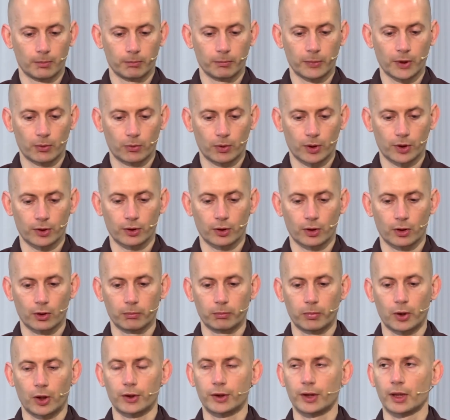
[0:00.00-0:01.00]
aware of the whole
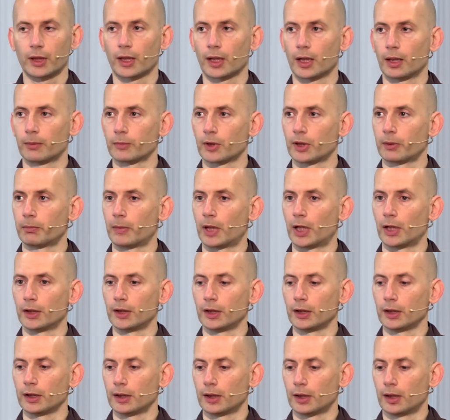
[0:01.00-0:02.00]
body and calm the
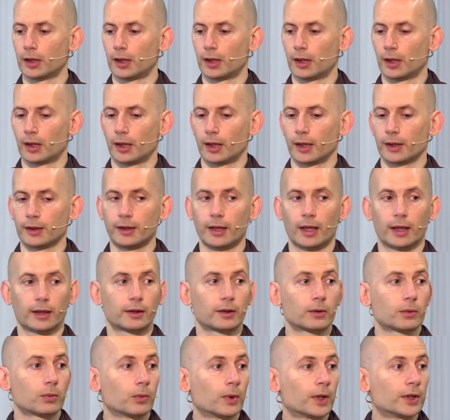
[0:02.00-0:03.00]
body. And
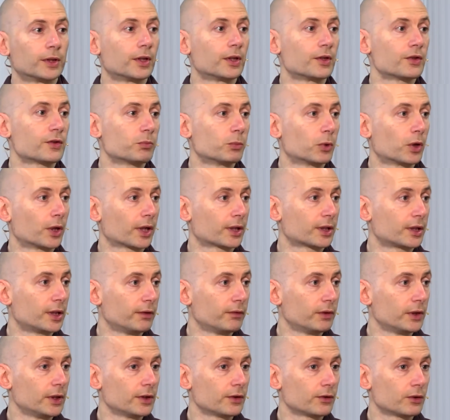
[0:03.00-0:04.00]
yet, when there is more
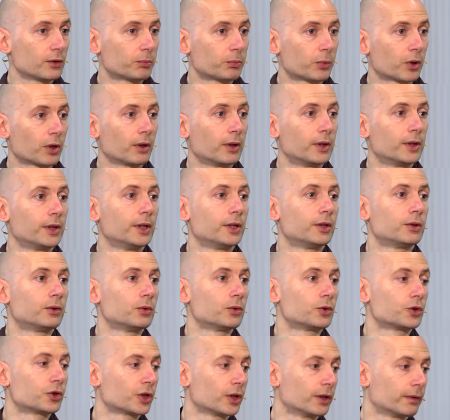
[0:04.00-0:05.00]
activities, you probably need
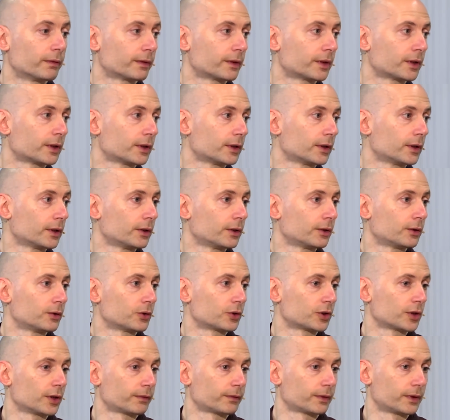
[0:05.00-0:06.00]
to shift
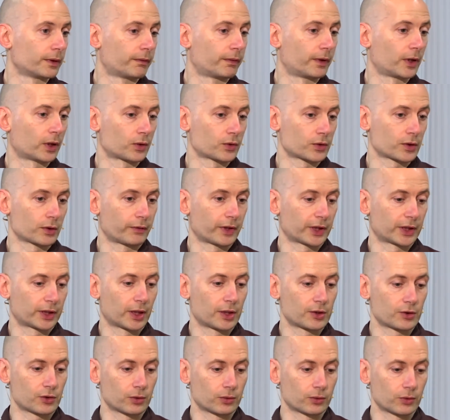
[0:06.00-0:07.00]
the focus of
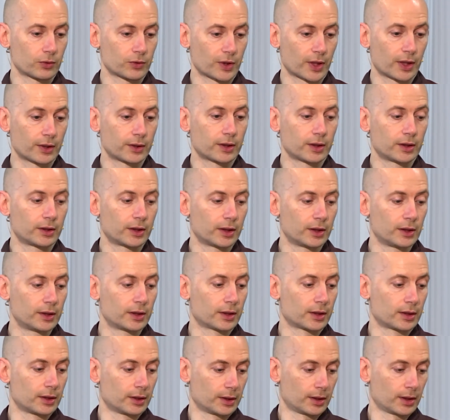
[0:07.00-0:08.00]
attention to something
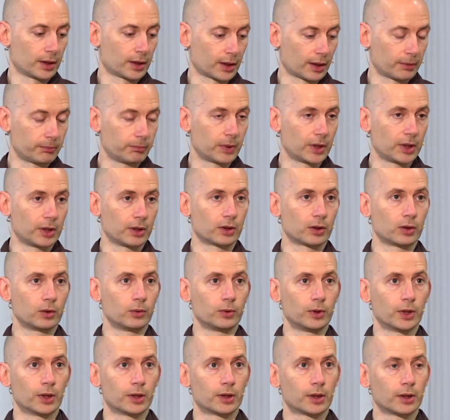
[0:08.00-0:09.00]
that can be
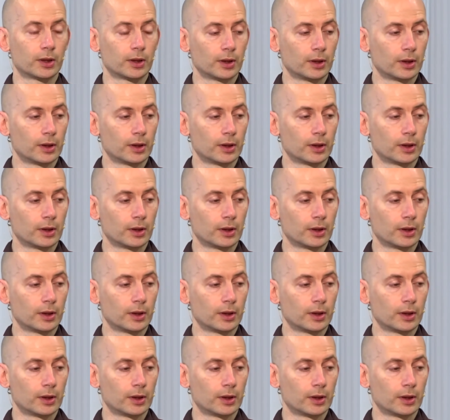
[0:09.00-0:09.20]
included.